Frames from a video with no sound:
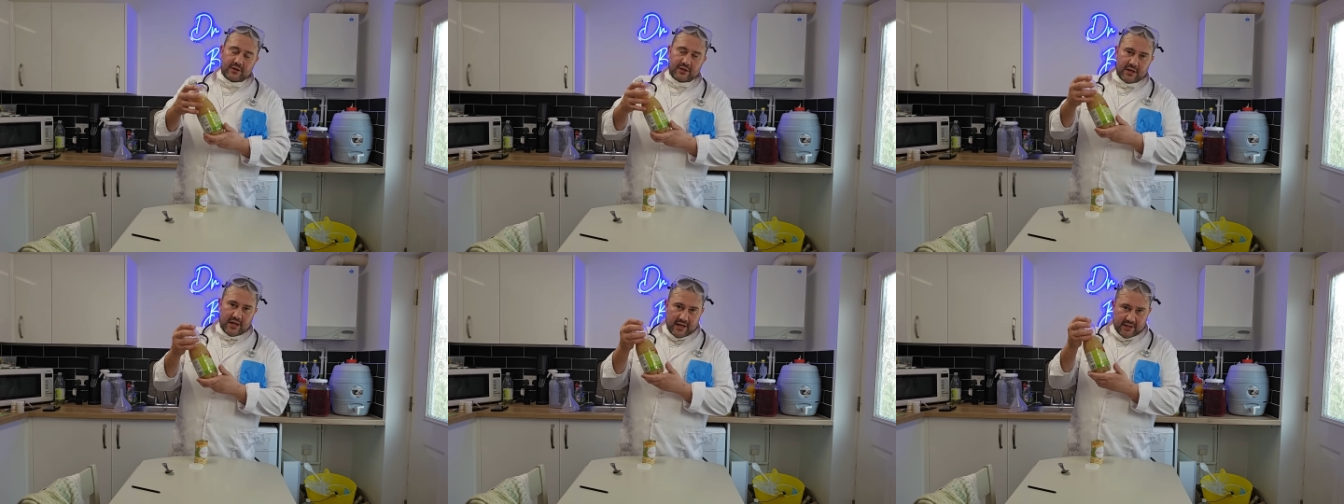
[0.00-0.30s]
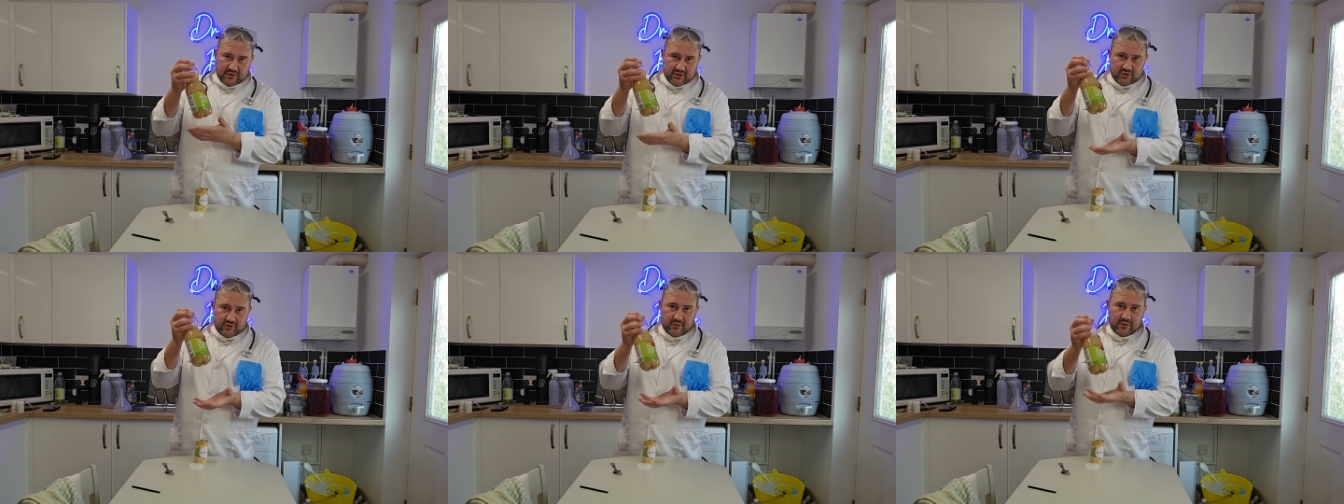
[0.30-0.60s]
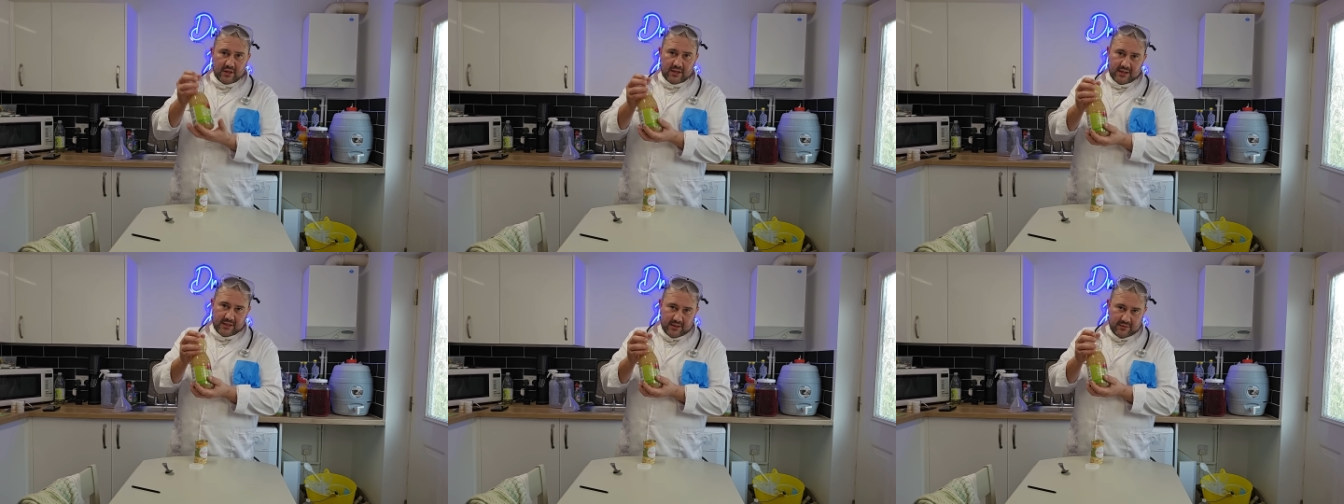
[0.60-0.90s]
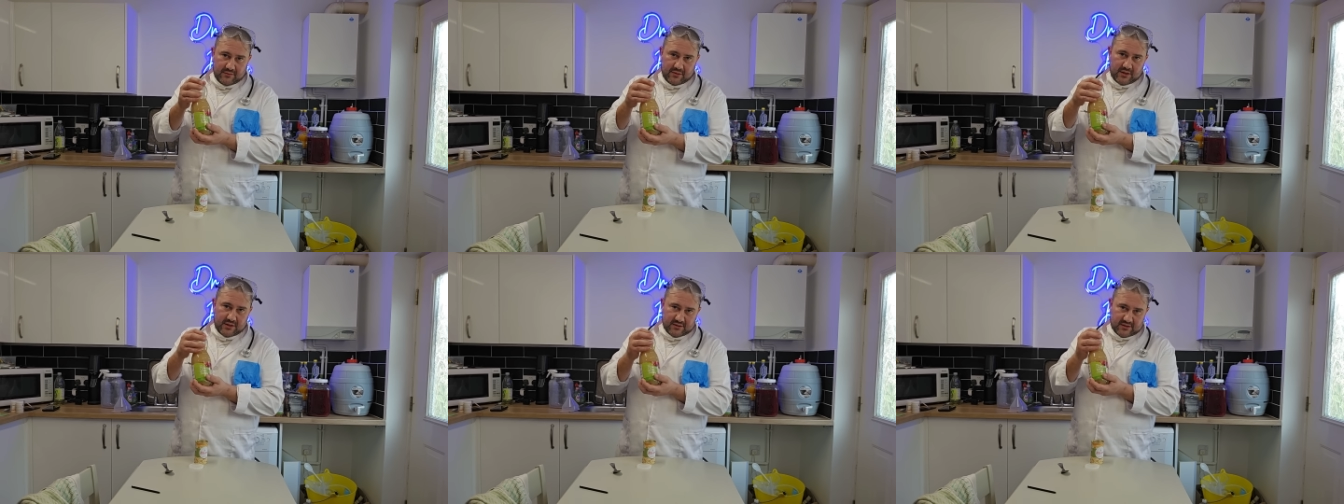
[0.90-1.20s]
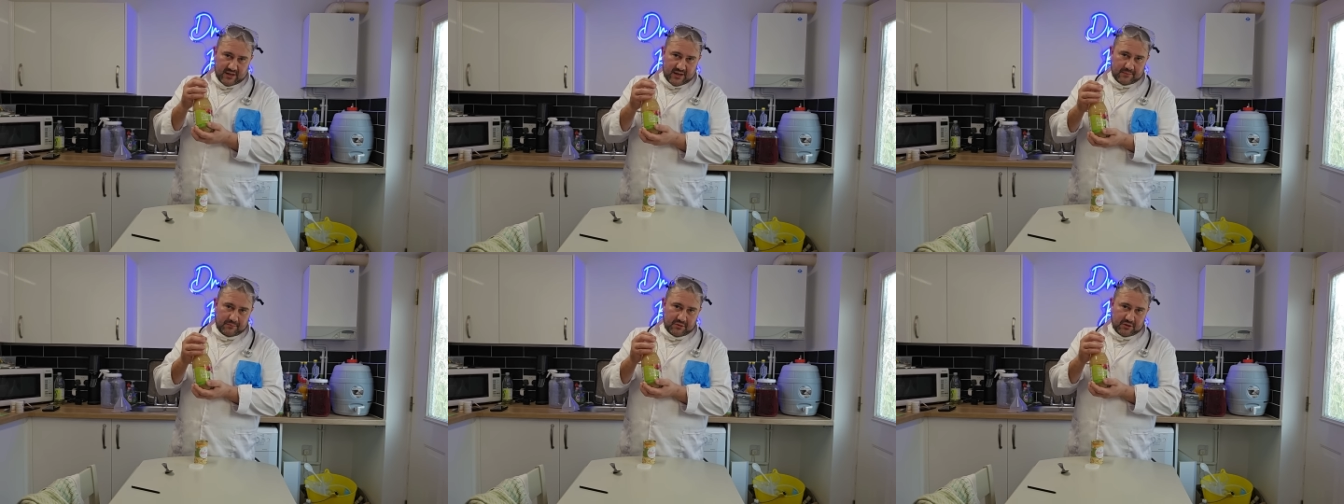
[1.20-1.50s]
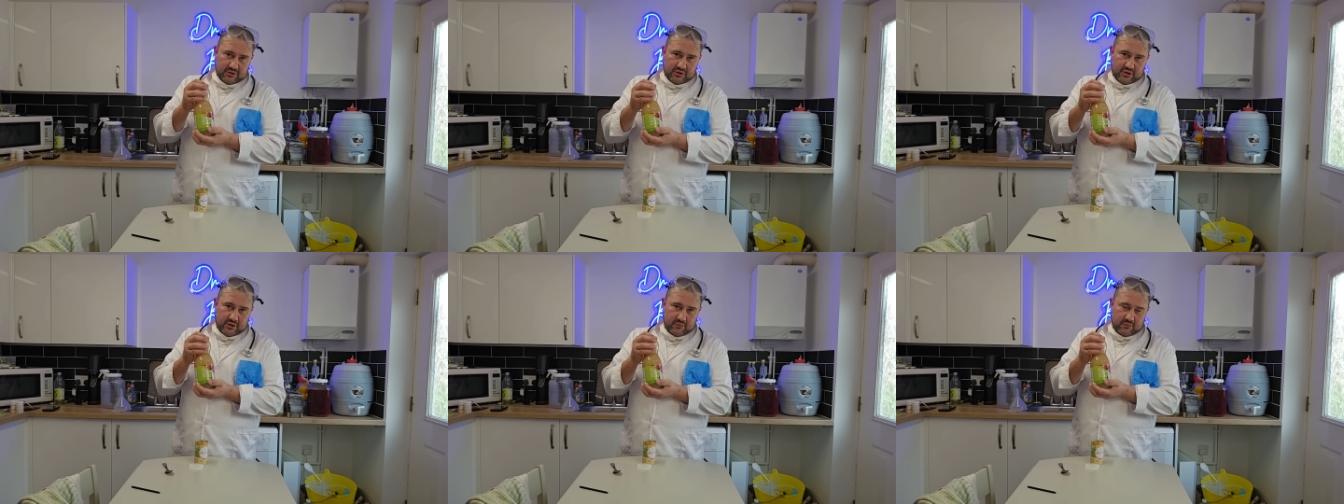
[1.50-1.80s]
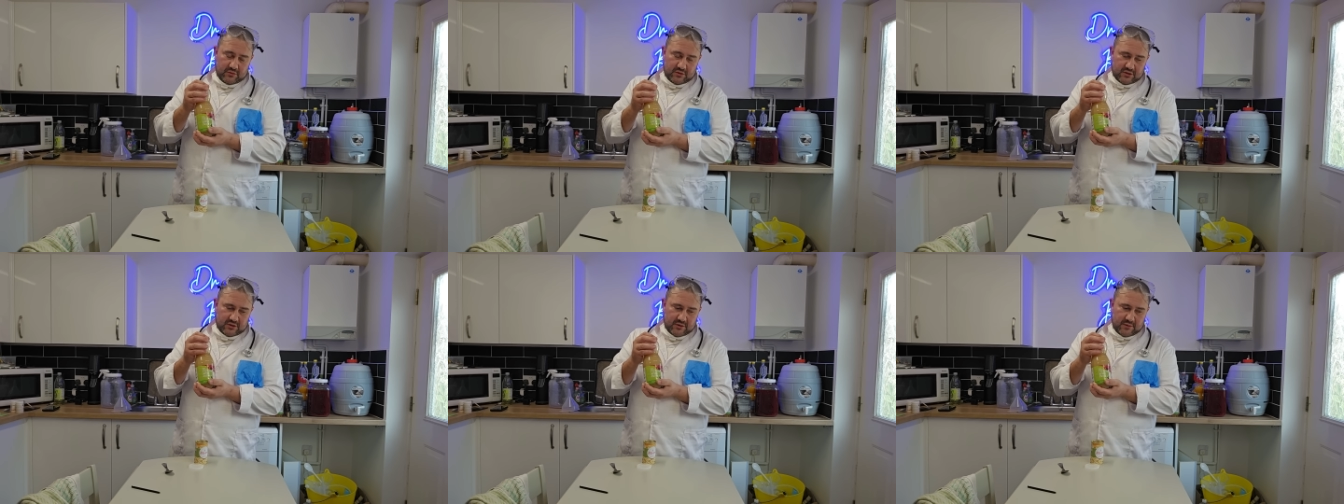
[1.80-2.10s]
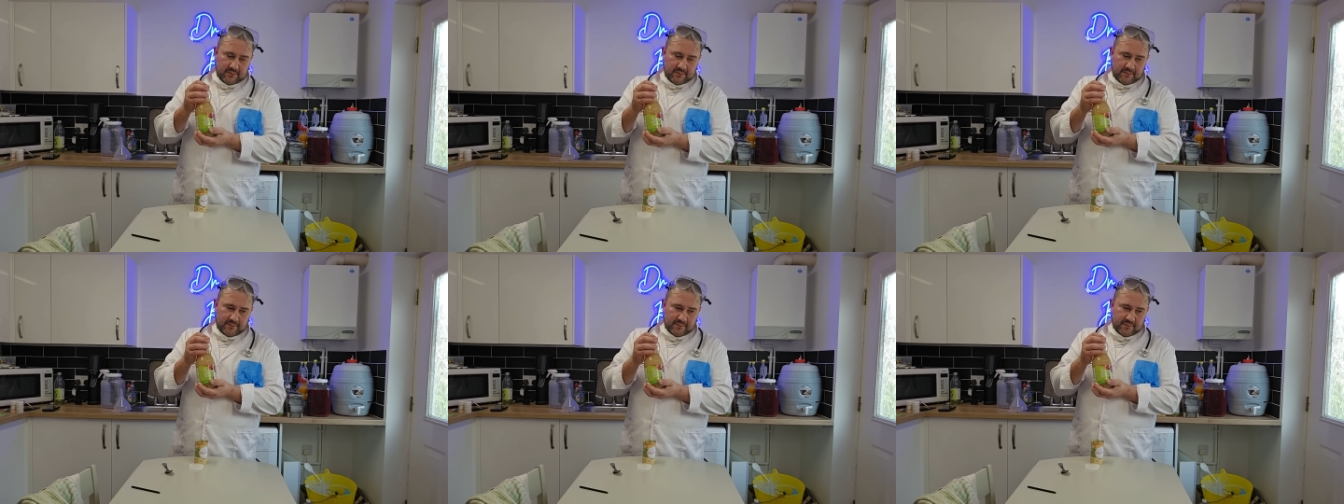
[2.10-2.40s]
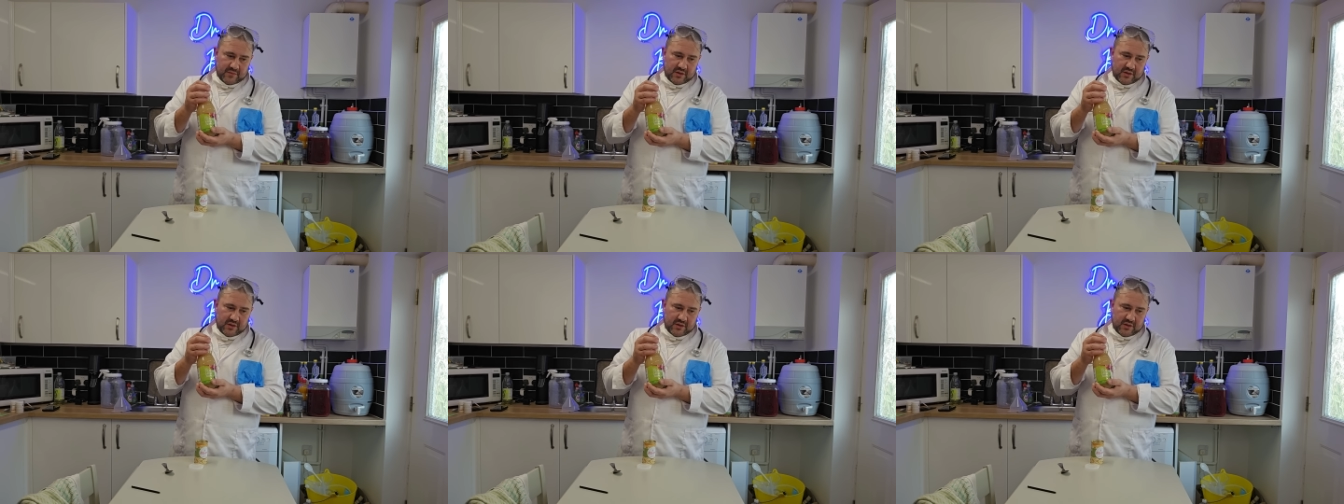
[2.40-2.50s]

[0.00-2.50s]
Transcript: naturally in this apple juice,